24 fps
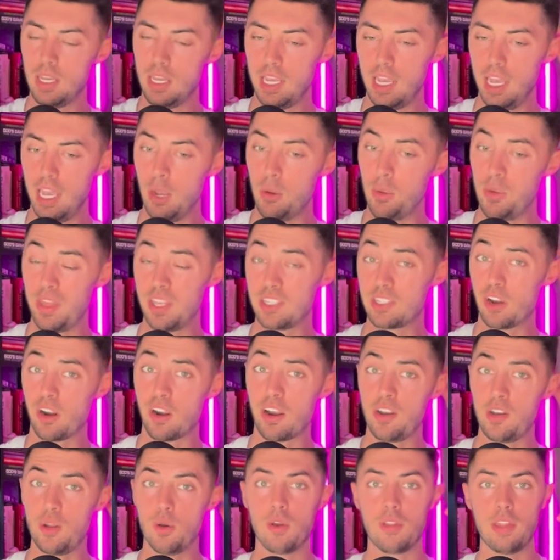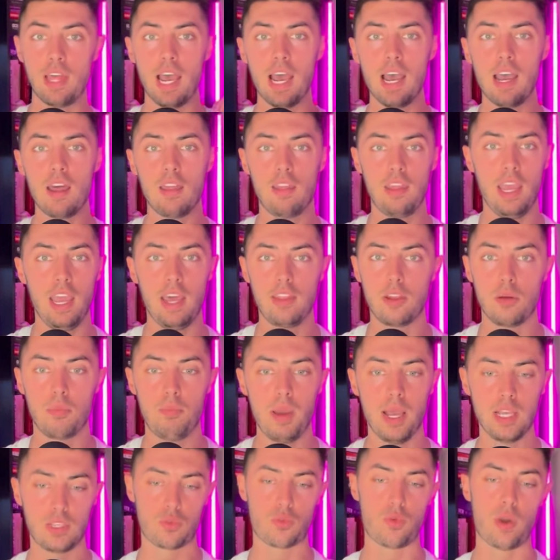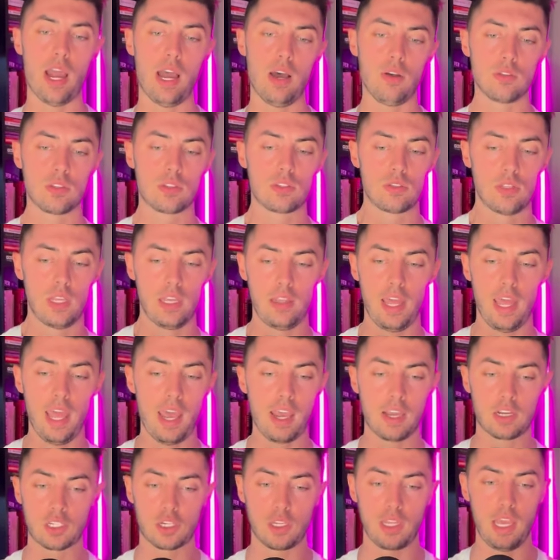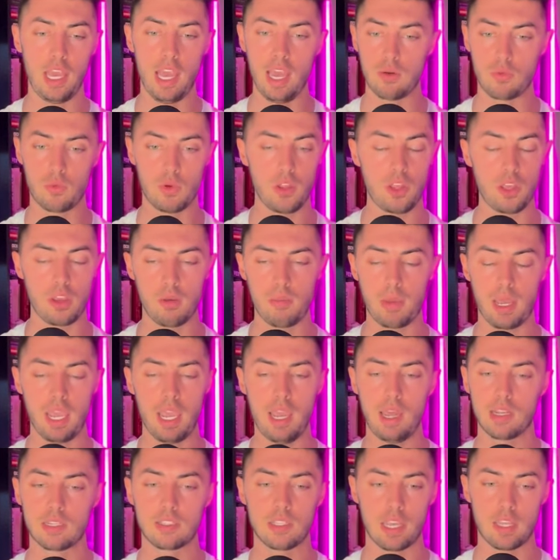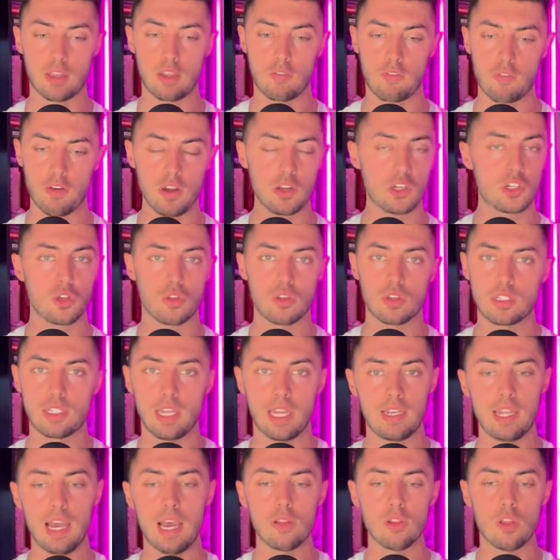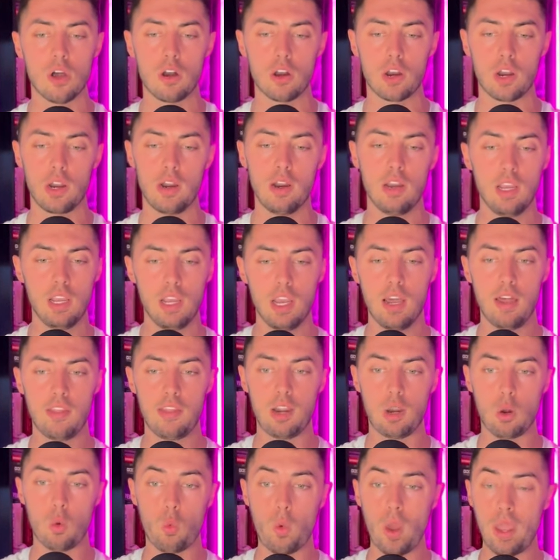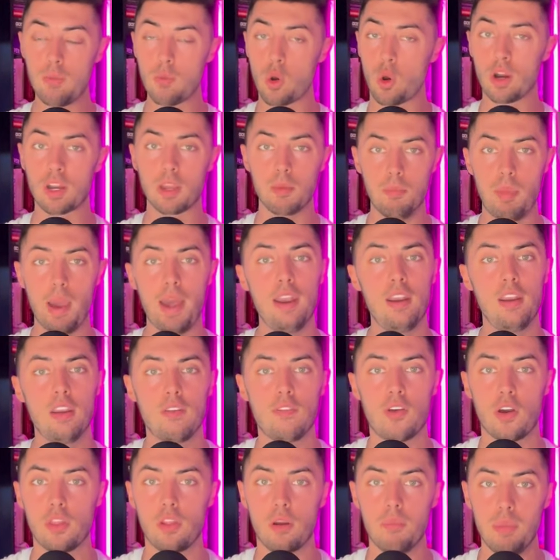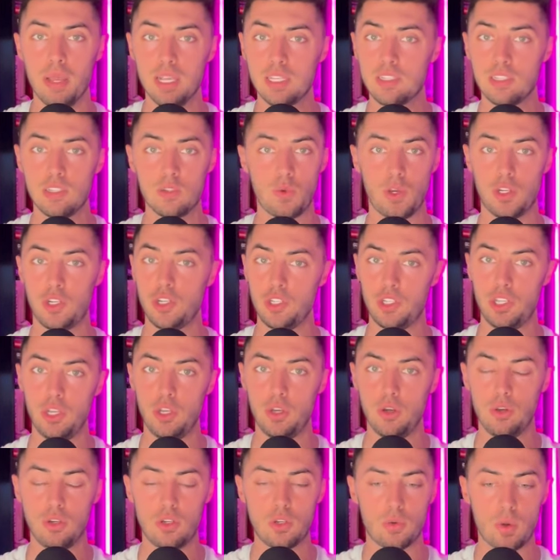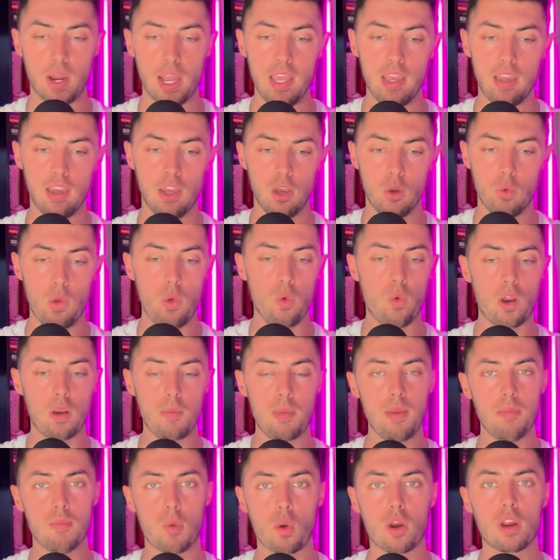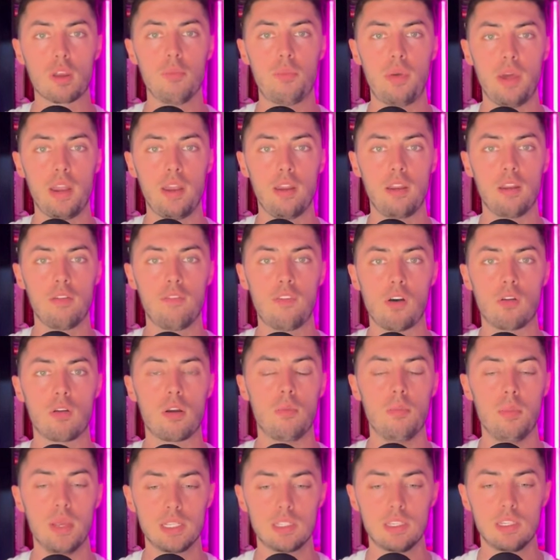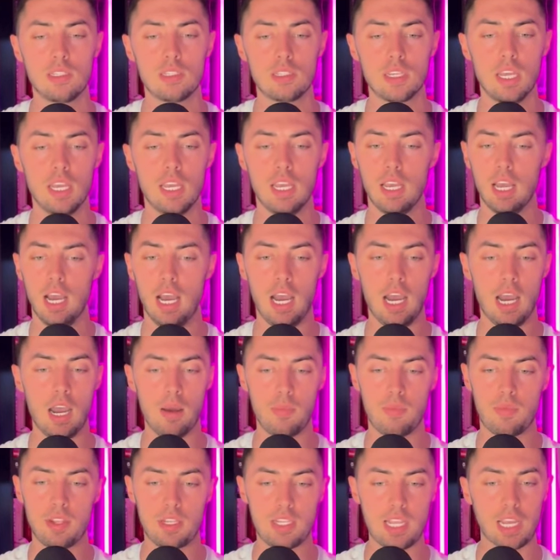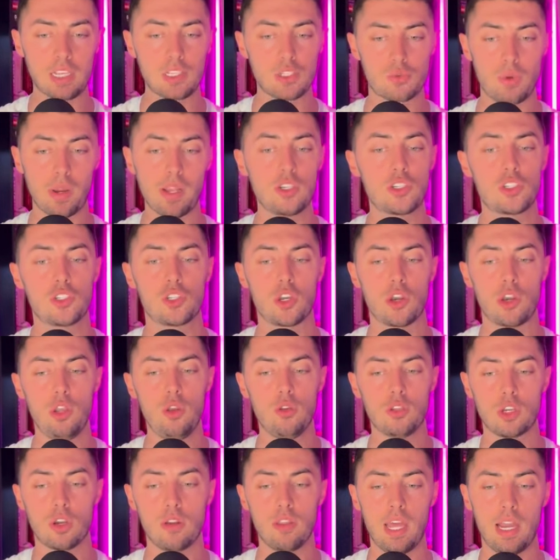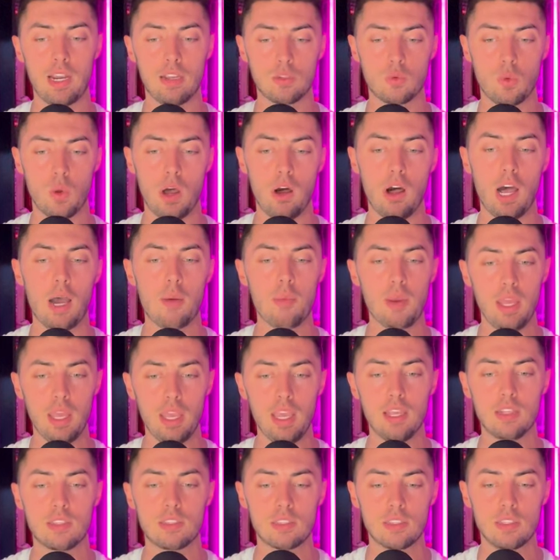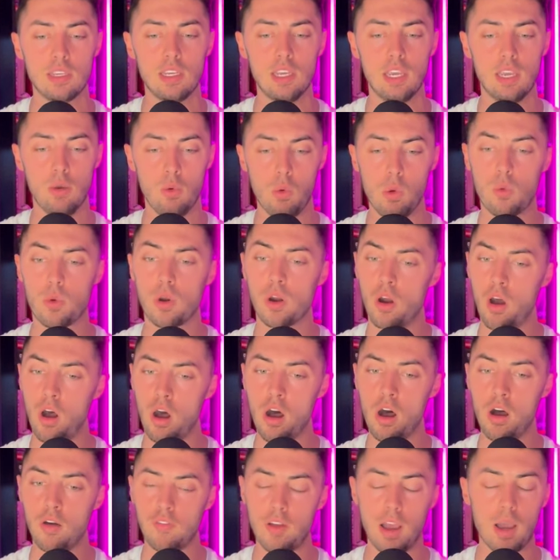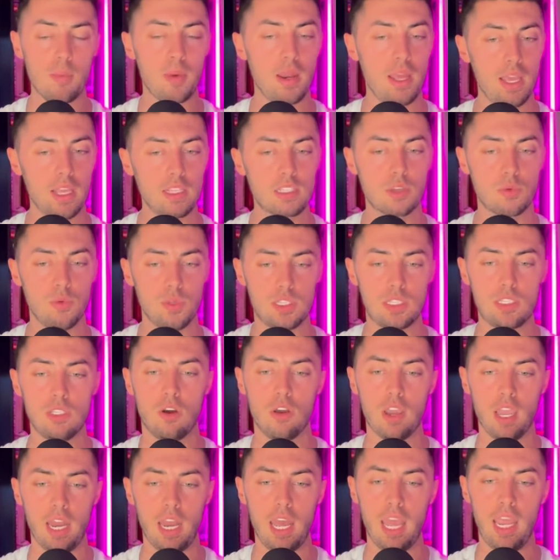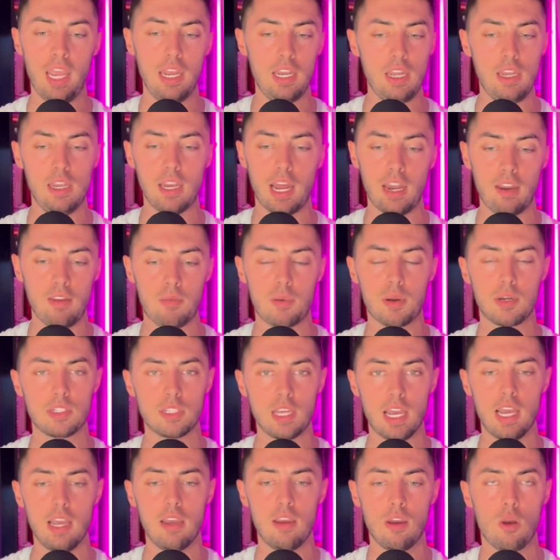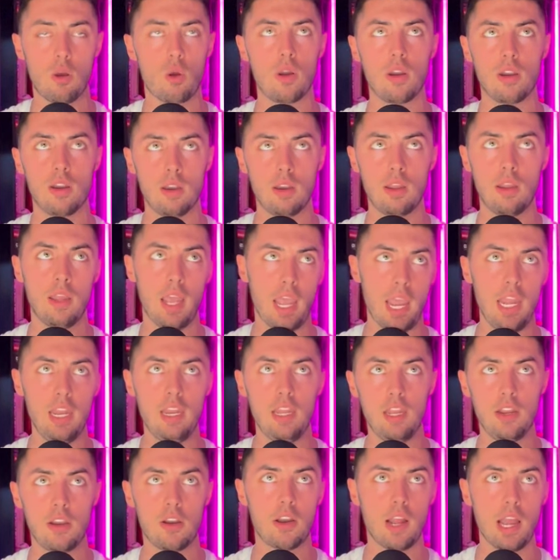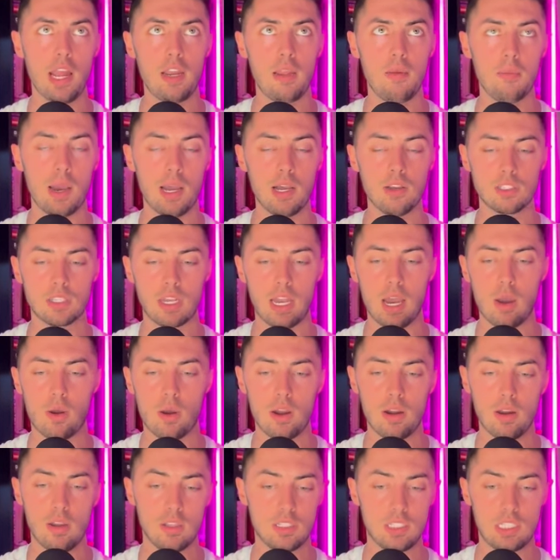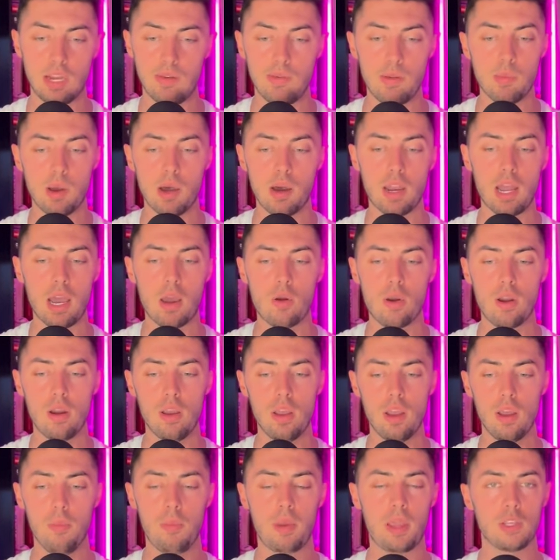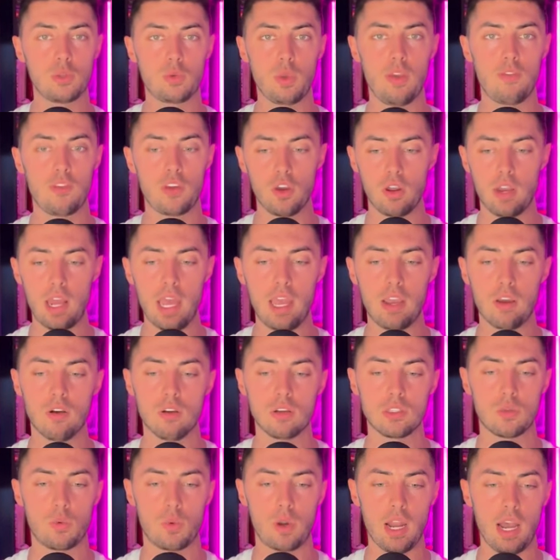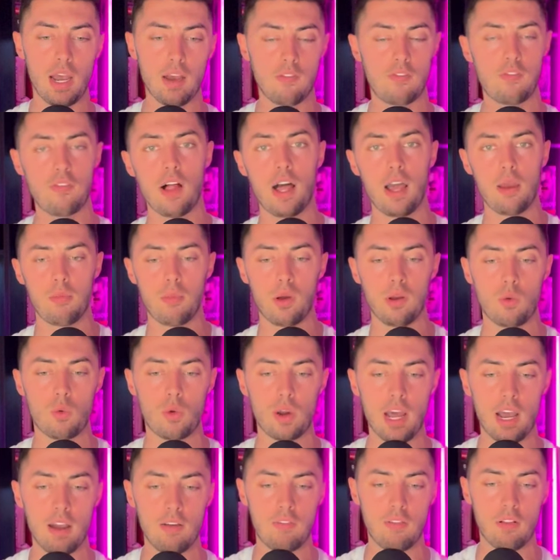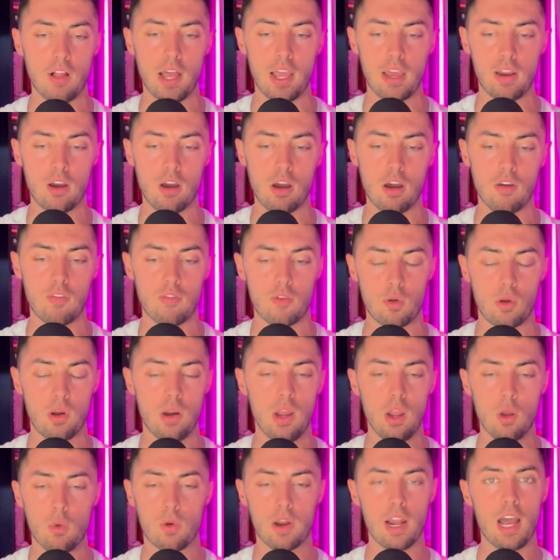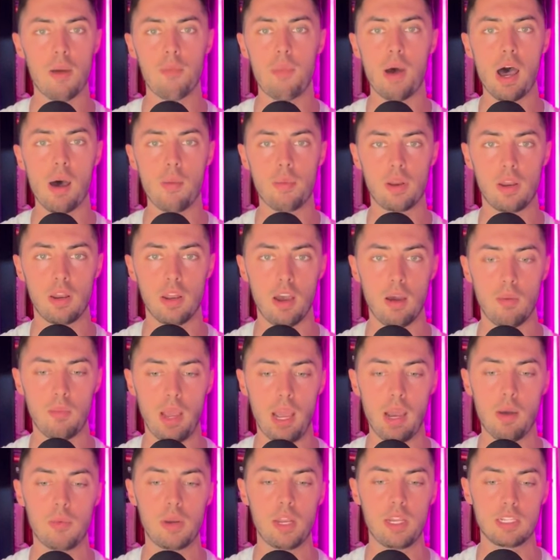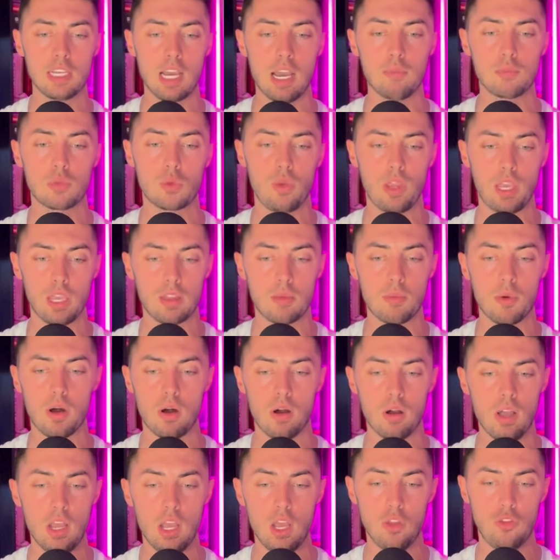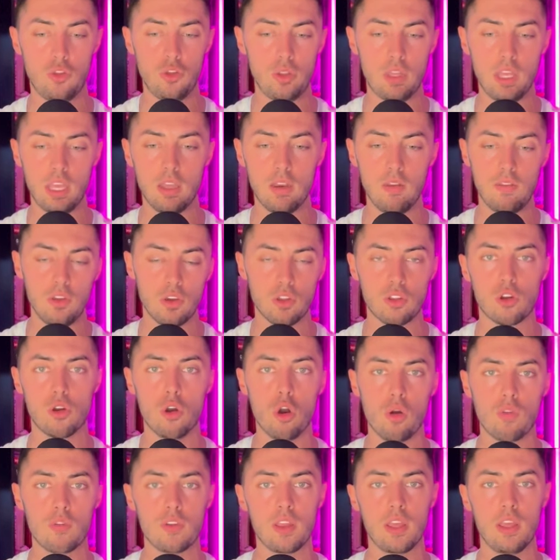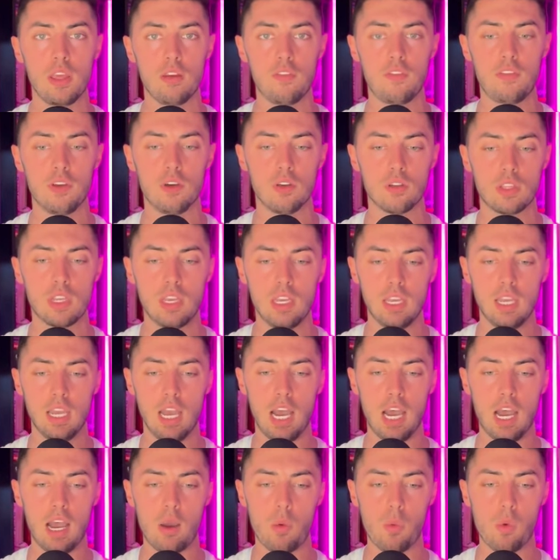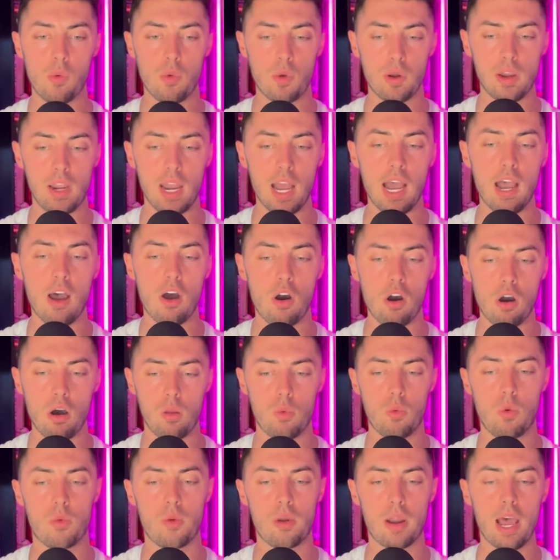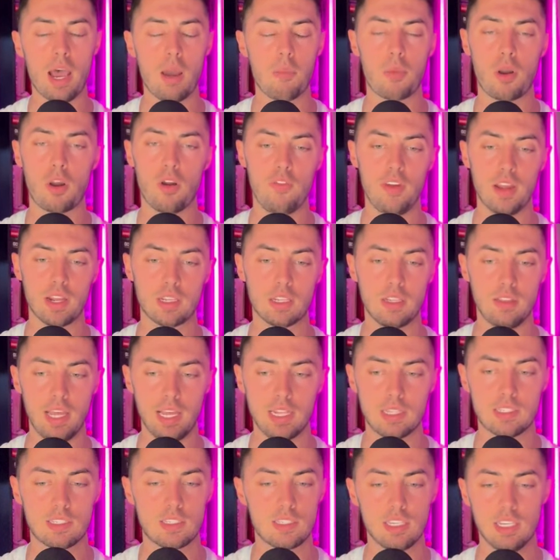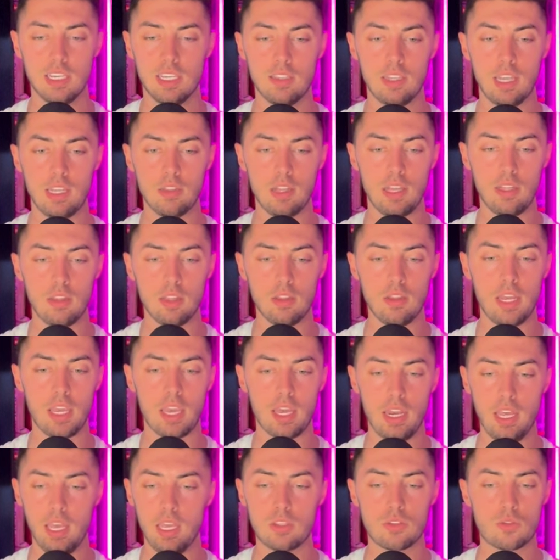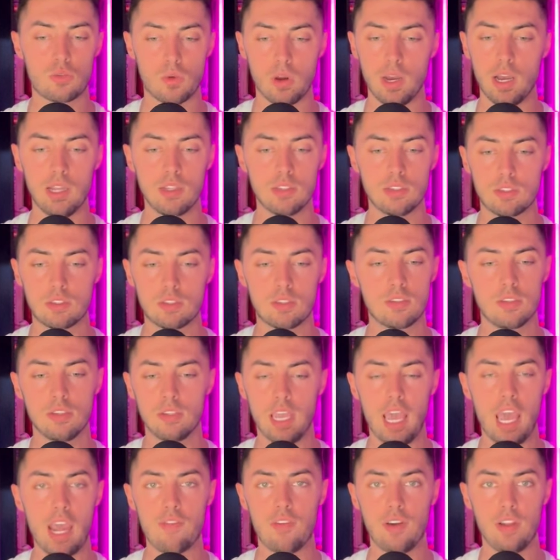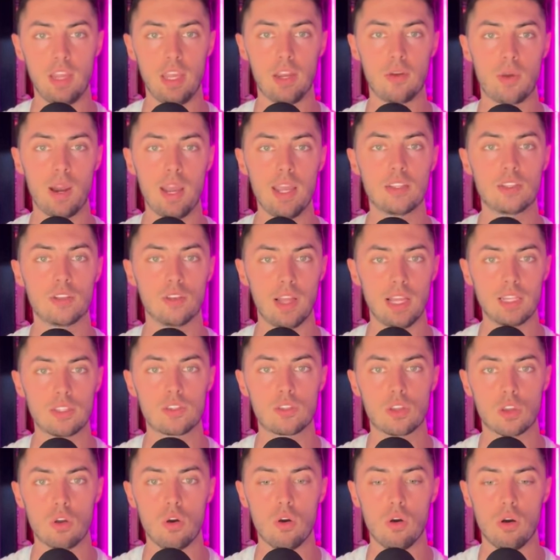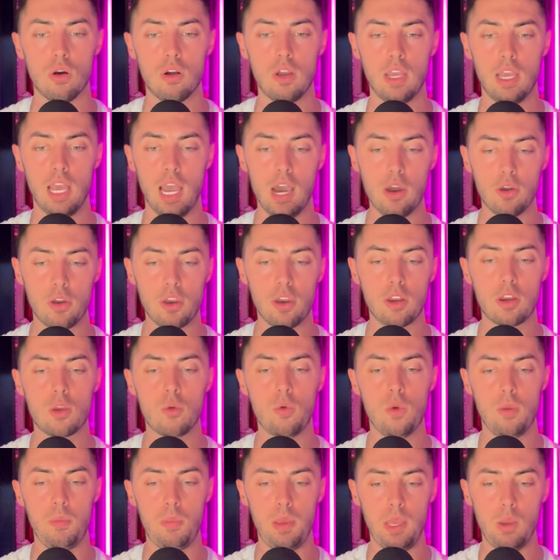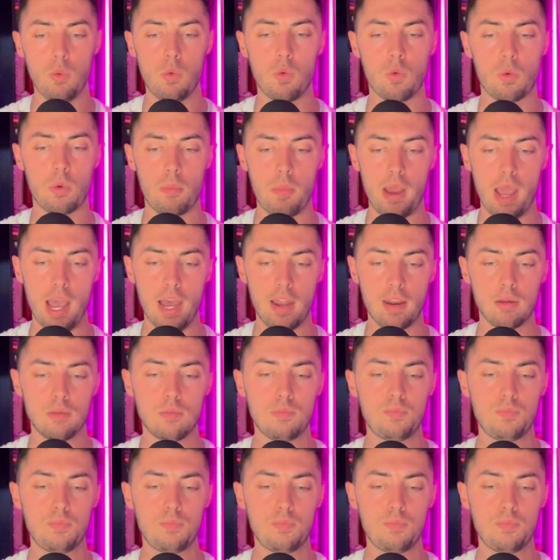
And when they started doing that, they had their best rounds. And they actually had really good mechanics, like their front shoulder stayed down longer. They're way more competitive on their misses, which is huge, right? We want to be more competitive on our misses. The Texas Rangers are huge on that as well. How many hits, when we're off, how many hits can we still get at 80, 90% or 80 or 90 miles an hour, 70 mile an hour, because we have good angles and we're not flying off or we're not popping it up? How many times can we get the ball through the infield or over the infield when we're not perfect? And that's, they lead the league in hits, runs, everything, right? So that's the goal. How good can we be when we're bad?